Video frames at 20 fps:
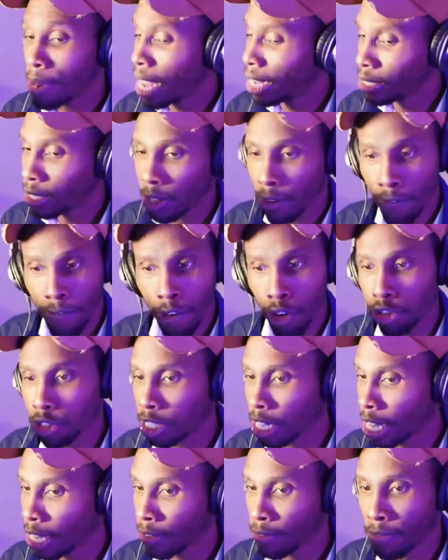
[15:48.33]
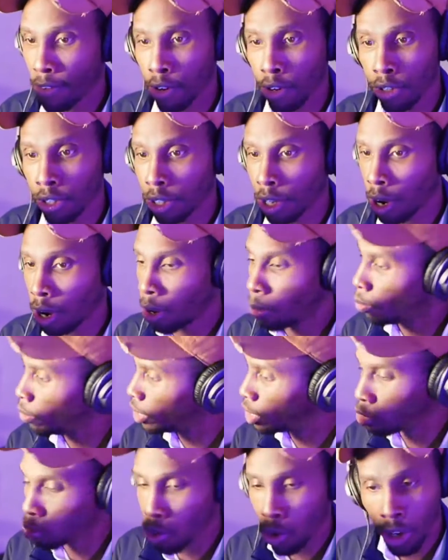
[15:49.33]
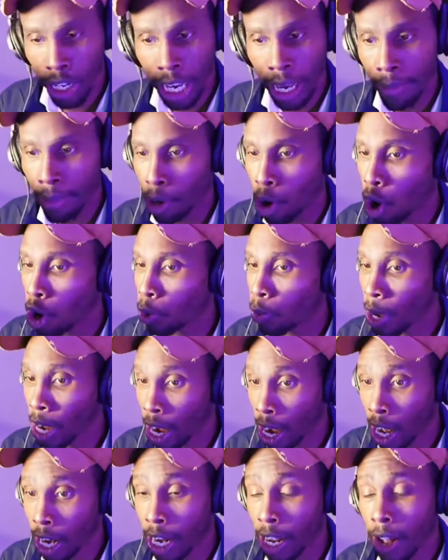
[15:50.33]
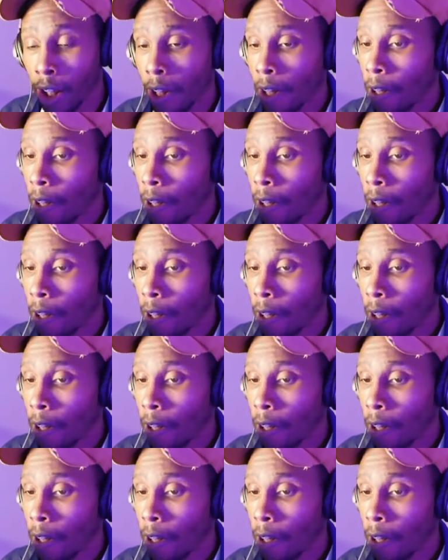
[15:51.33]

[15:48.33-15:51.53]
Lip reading: That's the first things first, dog. We just gonna keep it all the way 100.